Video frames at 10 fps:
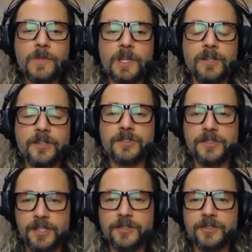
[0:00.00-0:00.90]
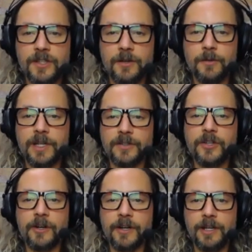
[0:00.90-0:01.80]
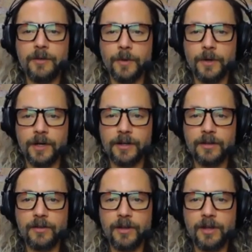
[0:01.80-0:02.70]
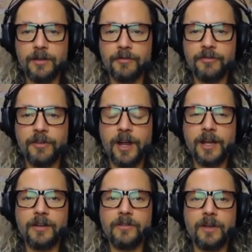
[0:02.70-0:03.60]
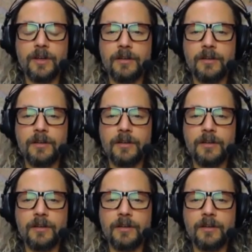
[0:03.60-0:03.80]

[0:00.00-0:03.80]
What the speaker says: doesn't teach us that we can turn inward and find